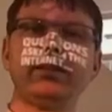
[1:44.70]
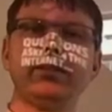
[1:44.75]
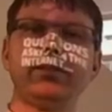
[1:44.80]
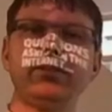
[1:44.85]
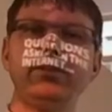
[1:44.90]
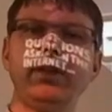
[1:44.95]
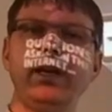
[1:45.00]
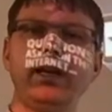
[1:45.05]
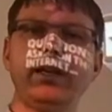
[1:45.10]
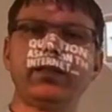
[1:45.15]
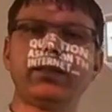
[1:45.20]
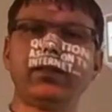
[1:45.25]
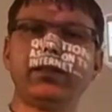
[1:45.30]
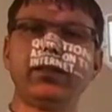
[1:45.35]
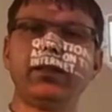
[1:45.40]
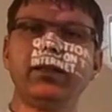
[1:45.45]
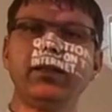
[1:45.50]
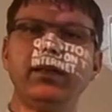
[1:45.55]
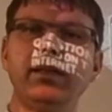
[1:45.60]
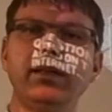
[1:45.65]
in fact,
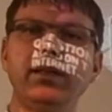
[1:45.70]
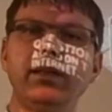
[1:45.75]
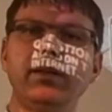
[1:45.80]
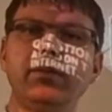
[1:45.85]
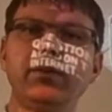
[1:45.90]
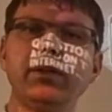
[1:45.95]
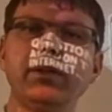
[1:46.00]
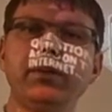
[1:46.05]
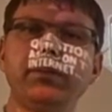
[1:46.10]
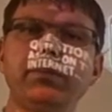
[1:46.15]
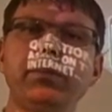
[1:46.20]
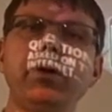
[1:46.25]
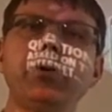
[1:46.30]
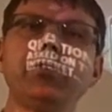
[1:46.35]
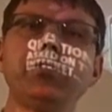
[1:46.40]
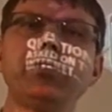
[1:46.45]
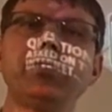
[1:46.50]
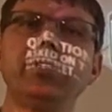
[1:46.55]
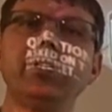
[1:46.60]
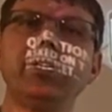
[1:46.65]
we're
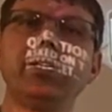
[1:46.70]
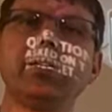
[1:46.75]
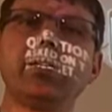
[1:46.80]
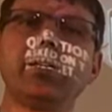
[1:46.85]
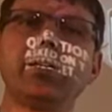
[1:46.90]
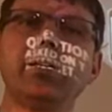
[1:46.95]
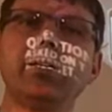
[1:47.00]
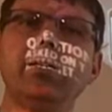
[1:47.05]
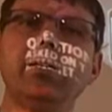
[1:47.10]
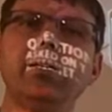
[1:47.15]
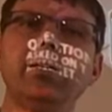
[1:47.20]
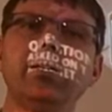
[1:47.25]
posting